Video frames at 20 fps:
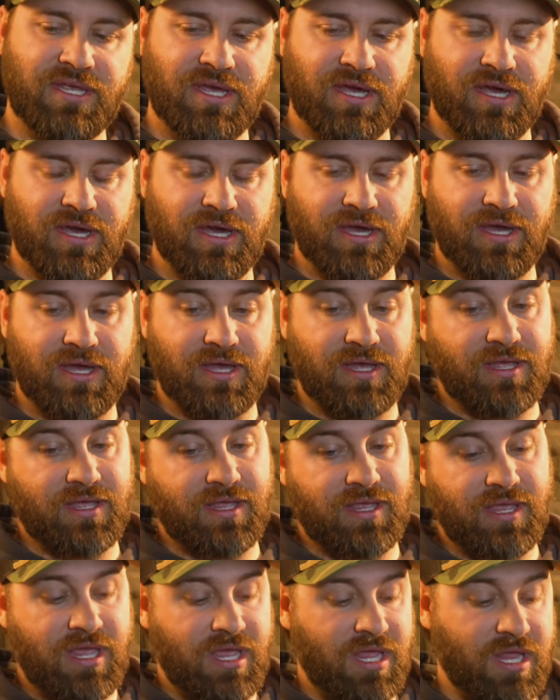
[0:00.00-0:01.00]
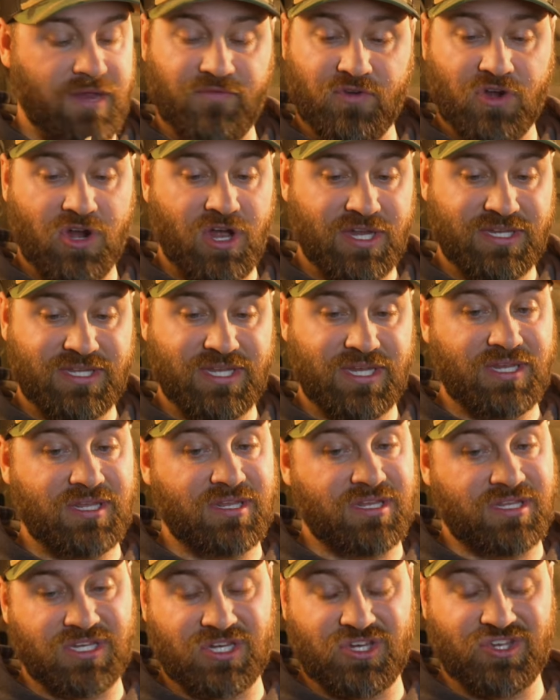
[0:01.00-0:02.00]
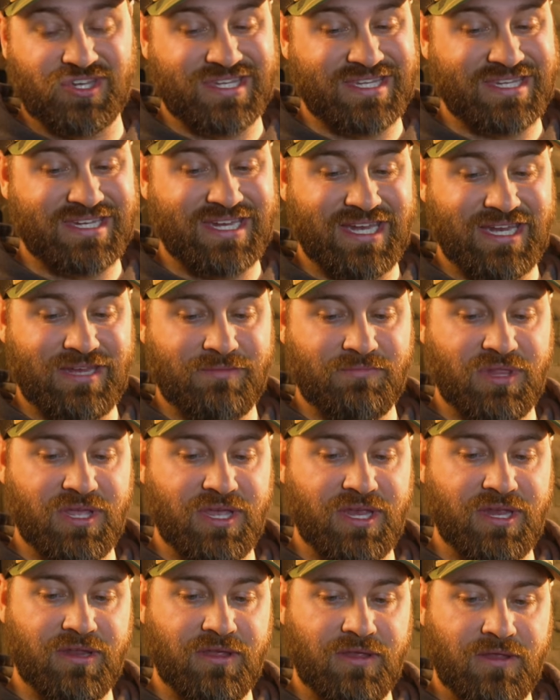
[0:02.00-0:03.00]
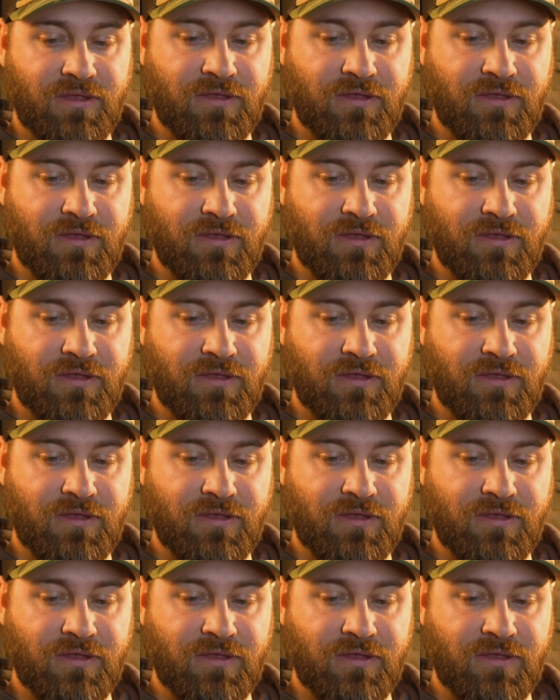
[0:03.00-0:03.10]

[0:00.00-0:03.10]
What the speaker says: If you're hunting, it's a good skinning blade.